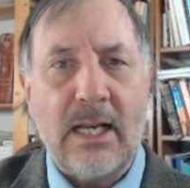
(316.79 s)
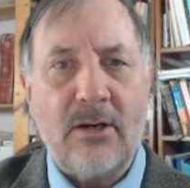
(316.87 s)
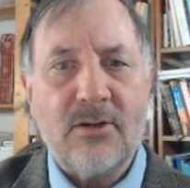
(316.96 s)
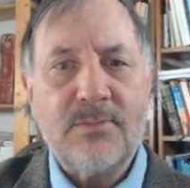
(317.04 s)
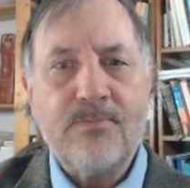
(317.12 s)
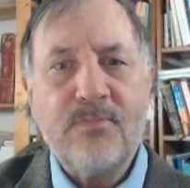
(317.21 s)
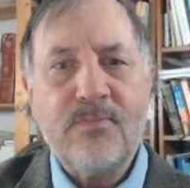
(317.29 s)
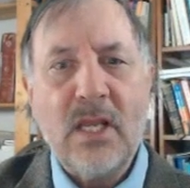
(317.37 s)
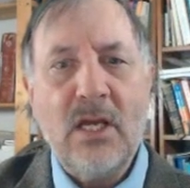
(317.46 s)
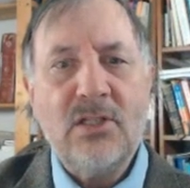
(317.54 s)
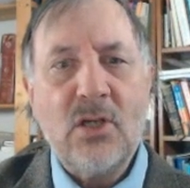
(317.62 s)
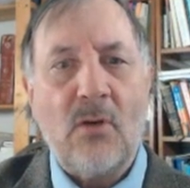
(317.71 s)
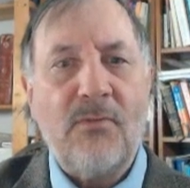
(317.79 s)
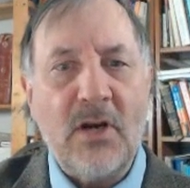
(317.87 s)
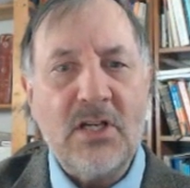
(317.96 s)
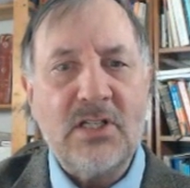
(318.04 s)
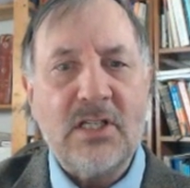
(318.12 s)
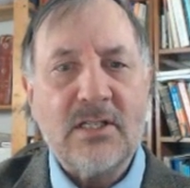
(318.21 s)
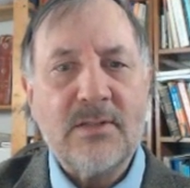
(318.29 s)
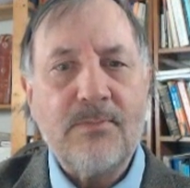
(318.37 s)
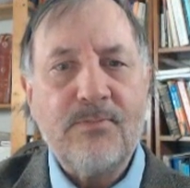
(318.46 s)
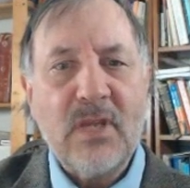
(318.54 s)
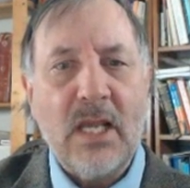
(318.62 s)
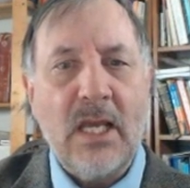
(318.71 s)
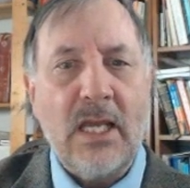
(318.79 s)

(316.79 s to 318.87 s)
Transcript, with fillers: letters. So for instance,